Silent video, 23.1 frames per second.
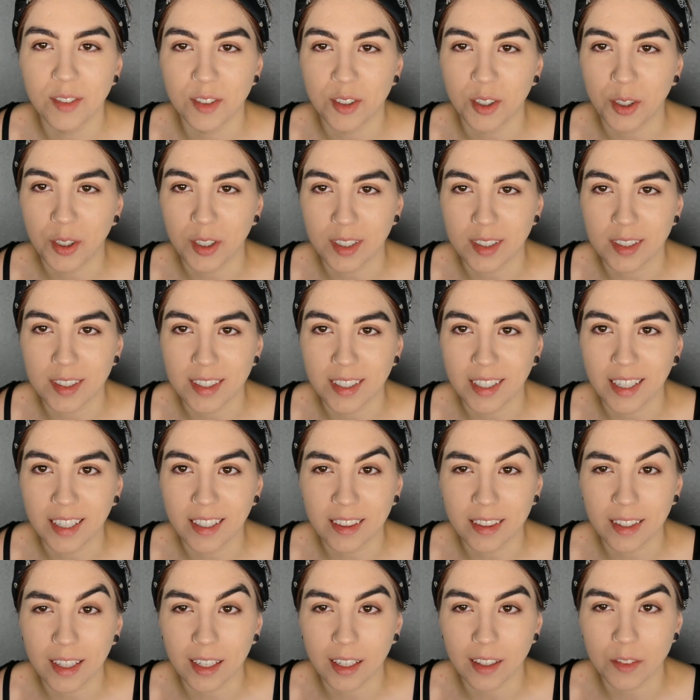So you can see
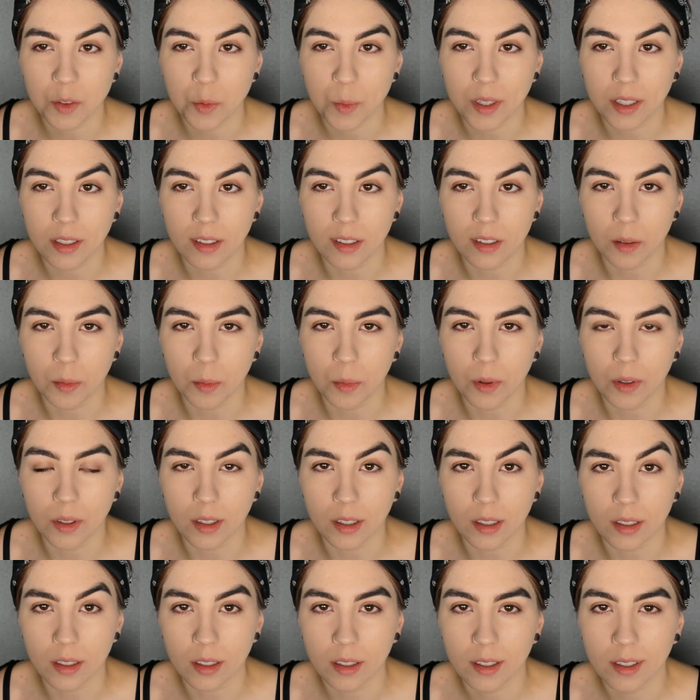that gives me a little
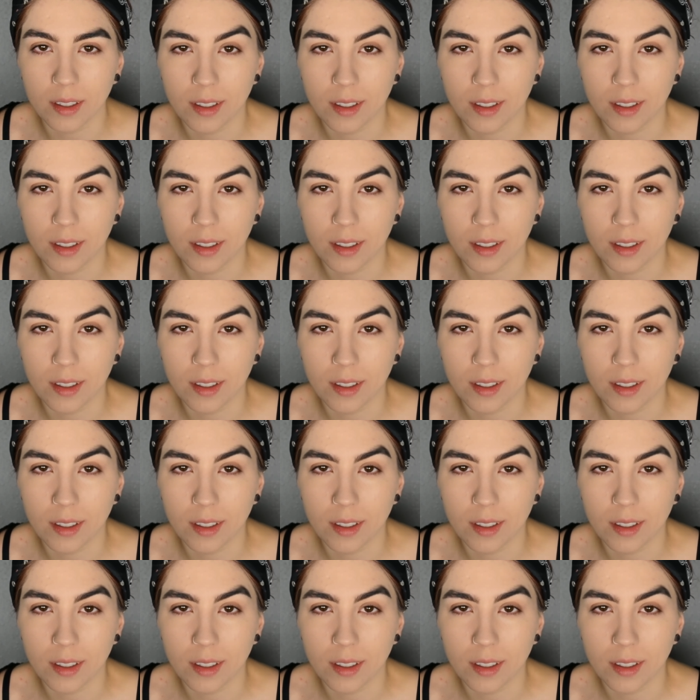more